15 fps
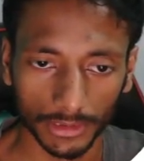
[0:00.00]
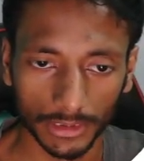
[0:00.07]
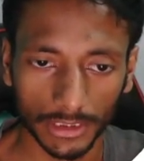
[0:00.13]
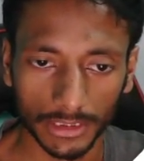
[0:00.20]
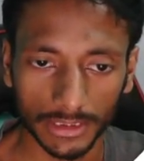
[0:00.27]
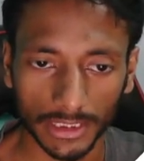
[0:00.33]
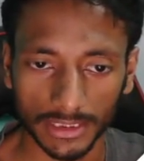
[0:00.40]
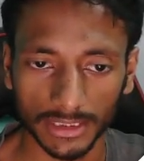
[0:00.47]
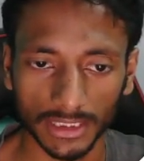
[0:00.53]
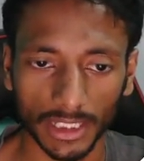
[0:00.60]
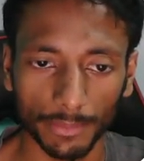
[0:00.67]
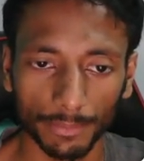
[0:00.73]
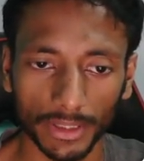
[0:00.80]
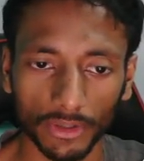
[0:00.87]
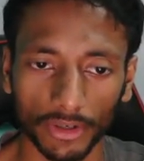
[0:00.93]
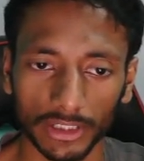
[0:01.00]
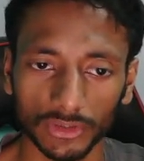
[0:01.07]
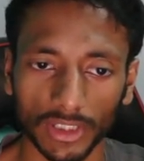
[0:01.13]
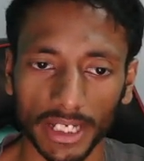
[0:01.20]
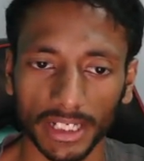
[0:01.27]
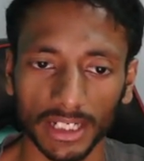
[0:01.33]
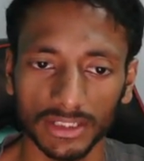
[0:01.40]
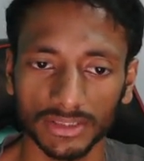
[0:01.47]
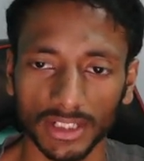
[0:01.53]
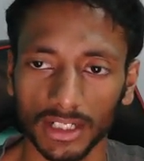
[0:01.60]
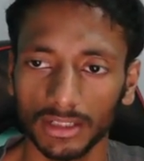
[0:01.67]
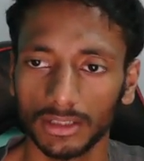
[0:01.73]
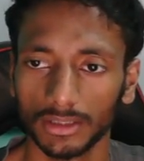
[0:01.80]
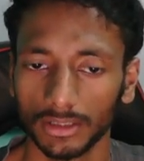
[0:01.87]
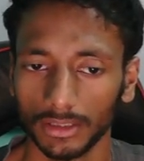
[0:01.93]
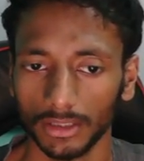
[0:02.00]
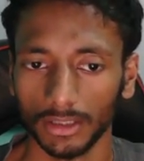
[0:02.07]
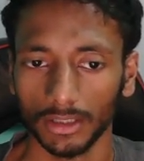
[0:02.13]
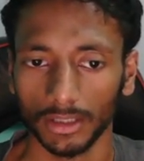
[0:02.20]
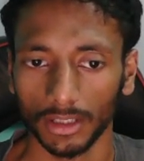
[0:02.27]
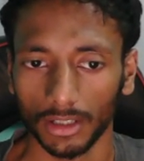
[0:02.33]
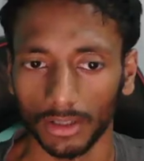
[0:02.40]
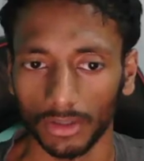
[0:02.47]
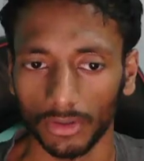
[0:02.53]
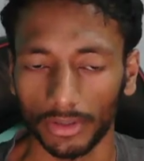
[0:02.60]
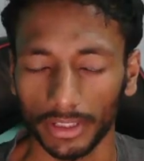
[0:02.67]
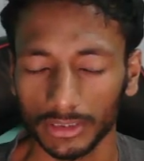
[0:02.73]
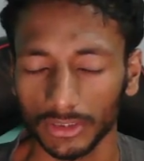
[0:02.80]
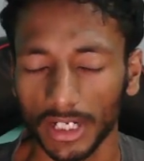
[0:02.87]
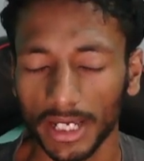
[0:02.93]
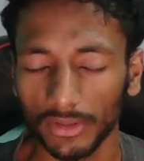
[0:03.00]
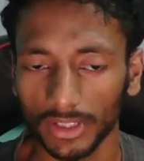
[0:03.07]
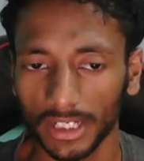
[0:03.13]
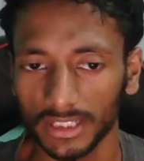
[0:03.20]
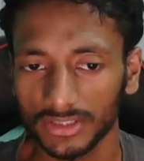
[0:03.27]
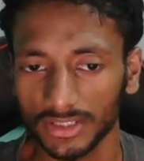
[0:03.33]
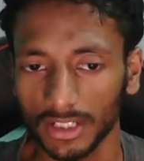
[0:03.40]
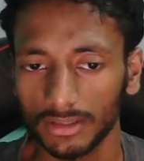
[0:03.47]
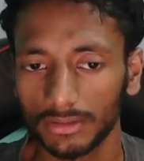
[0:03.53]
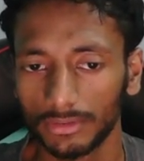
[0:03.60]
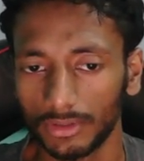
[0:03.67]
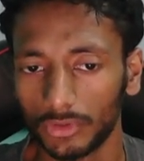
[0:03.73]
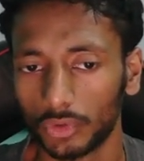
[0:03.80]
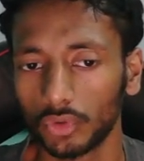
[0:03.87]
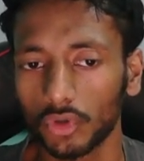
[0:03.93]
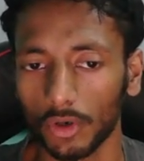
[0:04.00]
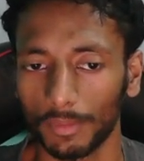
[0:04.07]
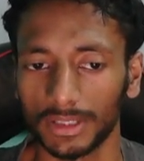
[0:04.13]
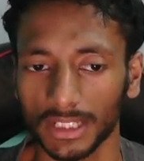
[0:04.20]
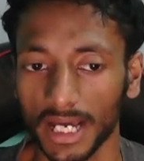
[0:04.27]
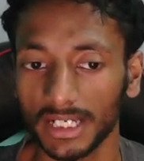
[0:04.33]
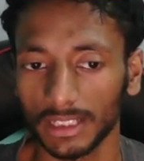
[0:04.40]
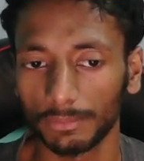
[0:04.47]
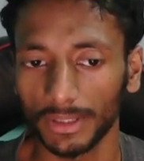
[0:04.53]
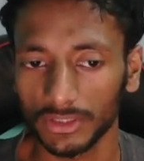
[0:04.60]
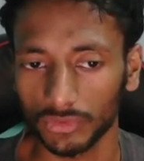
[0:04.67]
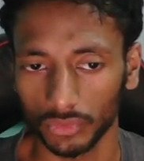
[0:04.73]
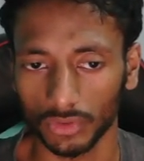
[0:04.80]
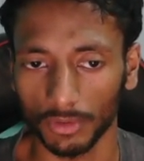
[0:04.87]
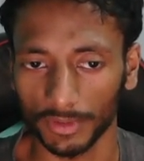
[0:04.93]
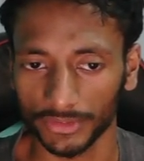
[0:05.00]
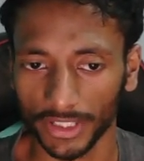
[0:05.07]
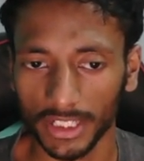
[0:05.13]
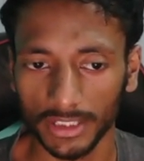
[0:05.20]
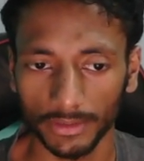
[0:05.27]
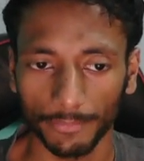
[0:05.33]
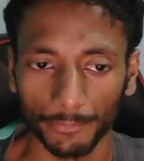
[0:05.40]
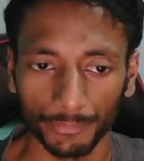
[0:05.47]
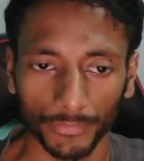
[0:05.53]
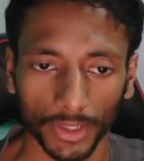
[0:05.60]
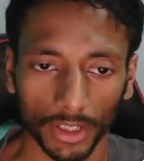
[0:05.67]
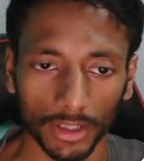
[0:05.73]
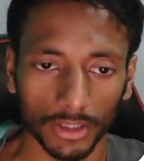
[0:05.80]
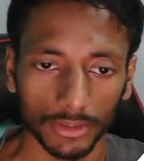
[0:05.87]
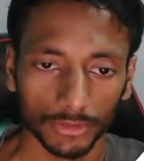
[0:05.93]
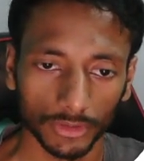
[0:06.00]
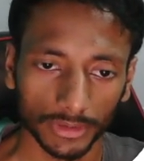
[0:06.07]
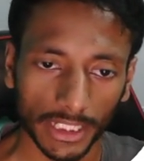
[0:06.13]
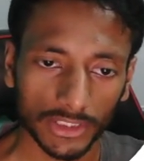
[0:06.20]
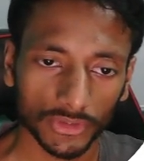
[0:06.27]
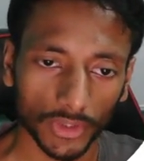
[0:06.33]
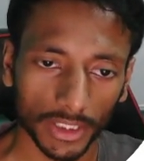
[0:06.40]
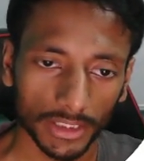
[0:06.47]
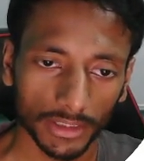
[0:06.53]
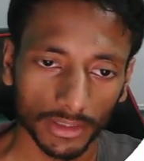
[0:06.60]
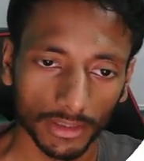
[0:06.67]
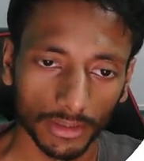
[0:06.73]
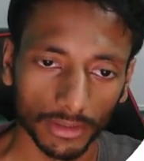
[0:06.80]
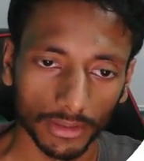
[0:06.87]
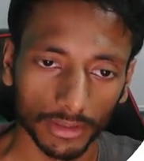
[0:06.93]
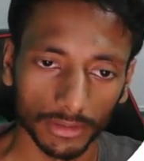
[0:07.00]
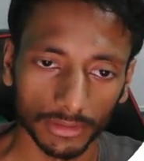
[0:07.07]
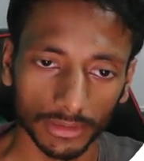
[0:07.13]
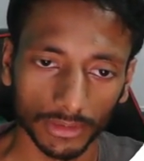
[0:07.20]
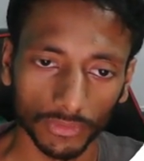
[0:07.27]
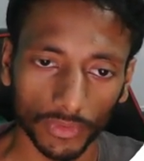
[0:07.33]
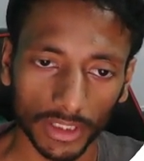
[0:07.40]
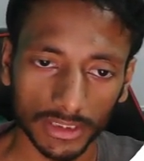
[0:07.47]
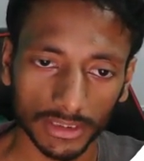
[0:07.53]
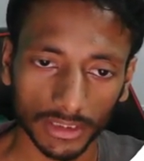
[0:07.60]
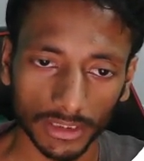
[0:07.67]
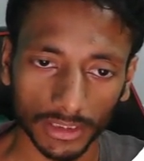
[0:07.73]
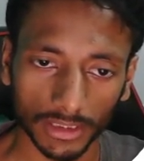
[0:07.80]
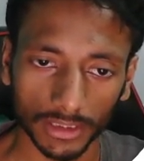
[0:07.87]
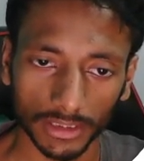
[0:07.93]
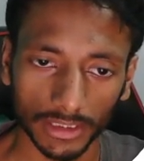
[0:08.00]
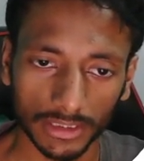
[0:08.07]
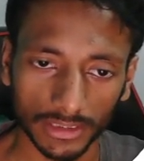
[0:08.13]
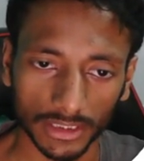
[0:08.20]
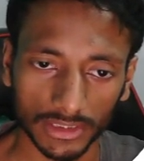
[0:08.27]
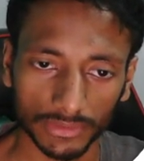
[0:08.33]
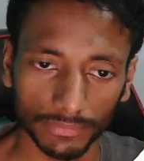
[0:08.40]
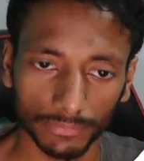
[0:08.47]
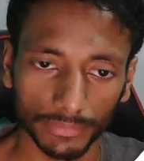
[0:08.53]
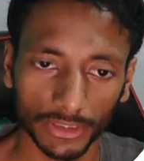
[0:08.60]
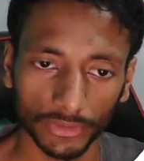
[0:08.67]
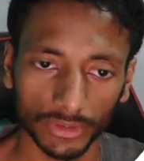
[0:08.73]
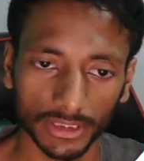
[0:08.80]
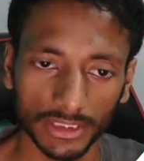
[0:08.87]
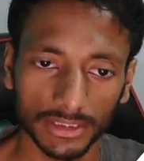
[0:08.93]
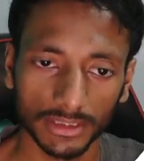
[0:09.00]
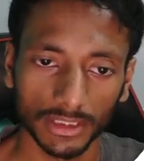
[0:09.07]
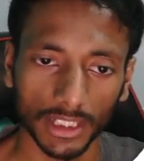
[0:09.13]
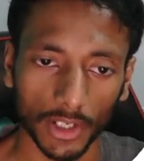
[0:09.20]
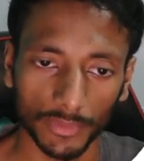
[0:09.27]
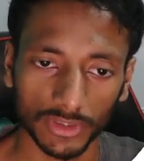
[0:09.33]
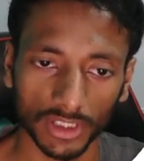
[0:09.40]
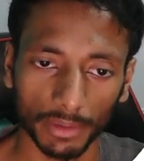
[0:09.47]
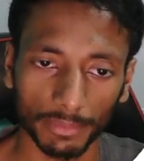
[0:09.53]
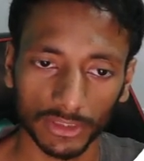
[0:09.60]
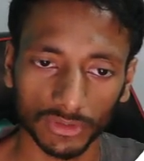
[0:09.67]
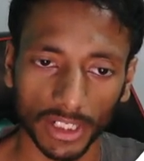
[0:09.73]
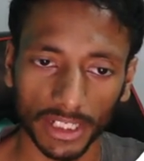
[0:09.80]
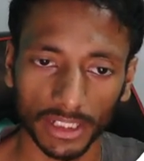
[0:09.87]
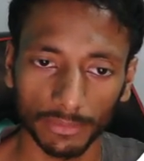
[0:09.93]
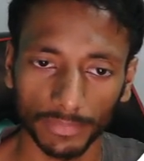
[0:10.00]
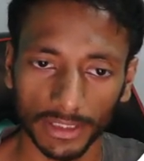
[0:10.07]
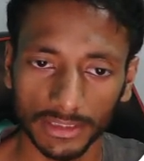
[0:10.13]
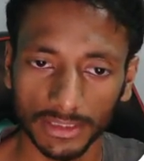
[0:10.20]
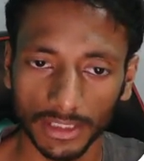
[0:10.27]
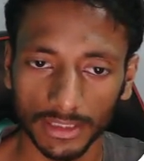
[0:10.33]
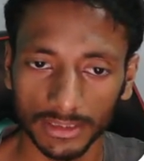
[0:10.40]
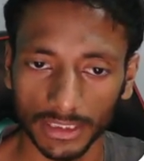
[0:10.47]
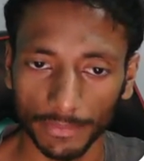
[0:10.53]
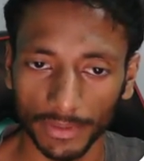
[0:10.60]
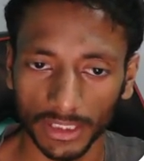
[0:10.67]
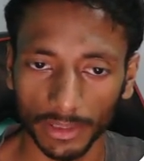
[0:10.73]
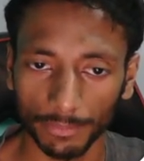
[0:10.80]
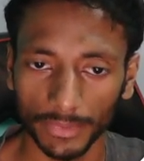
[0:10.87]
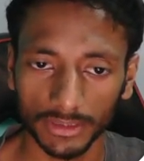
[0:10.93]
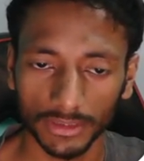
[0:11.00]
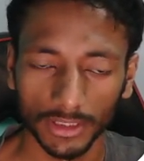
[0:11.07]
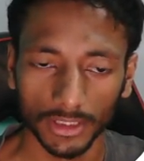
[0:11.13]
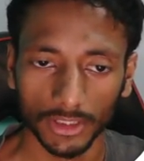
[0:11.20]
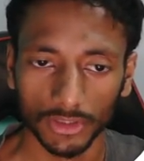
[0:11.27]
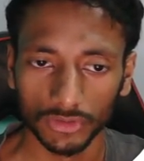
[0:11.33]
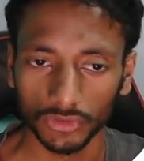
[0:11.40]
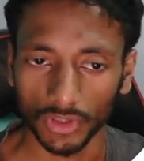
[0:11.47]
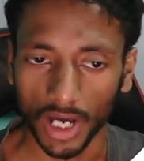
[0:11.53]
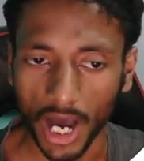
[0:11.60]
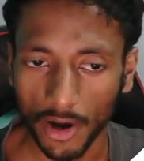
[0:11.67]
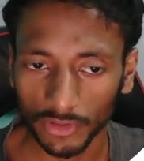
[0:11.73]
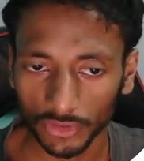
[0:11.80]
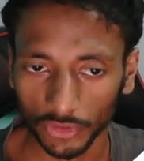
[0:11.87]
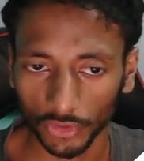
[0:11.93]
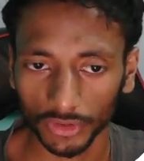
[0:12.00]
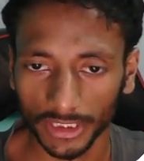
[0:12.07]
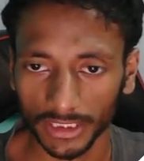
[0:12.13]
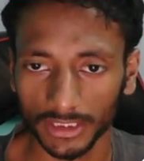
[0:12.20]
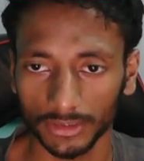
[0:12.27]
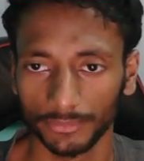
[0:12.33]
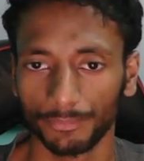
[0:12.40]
this is the number where actually I can start, or actually I will get start 2 commas, I can place 2 commas, right? So that's why what is the distance between this, how much number actually I can place? 7 numbers. So how to know that